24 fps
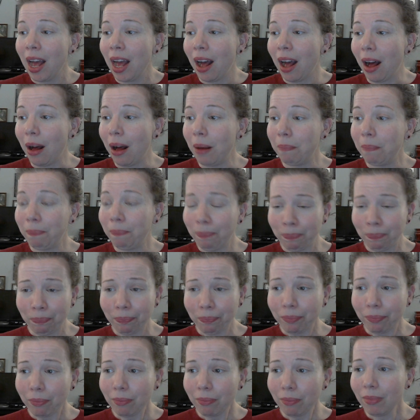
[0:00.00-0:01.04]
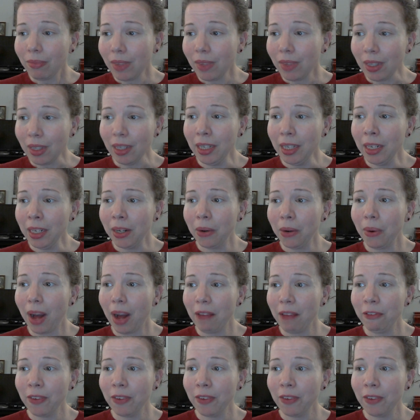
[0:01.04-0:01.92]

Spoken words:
I